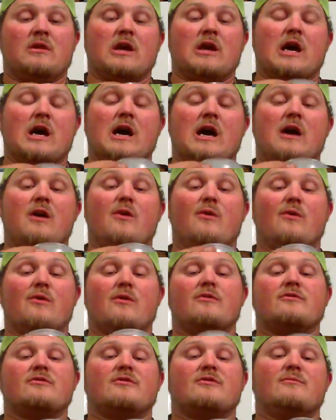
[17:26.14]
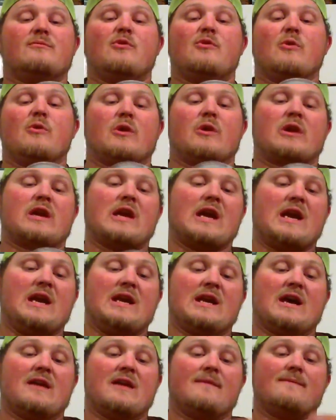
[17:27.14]
I ordered some more
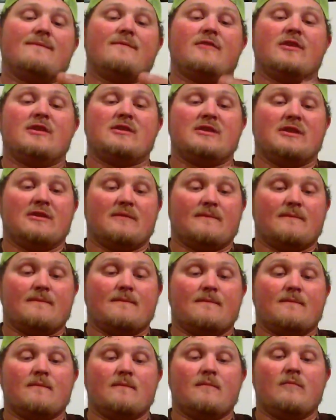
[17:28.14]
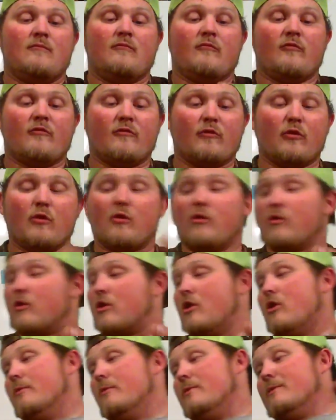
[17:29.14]
K9 fishing
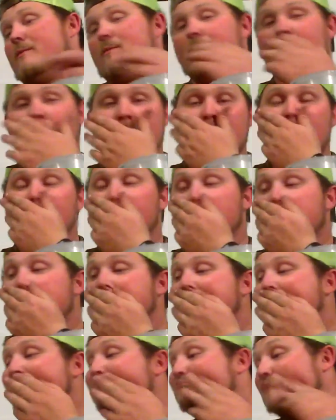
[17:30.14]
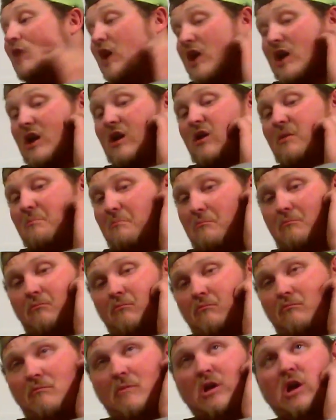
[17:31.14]
fluorocarbon. I got
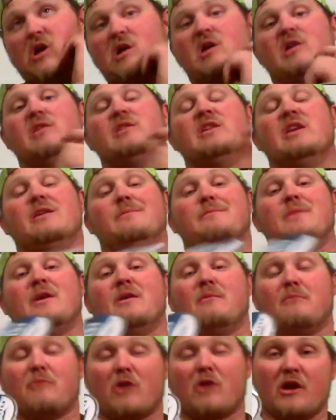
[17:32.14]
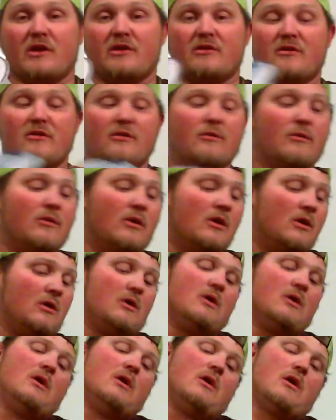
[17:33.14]
a 10-pound braid too.
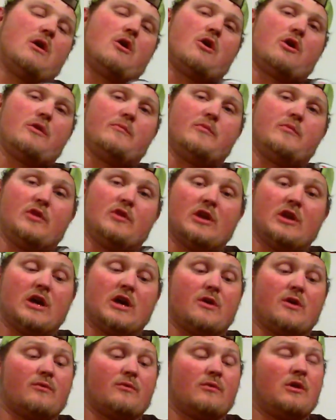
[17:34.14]
I already put it on.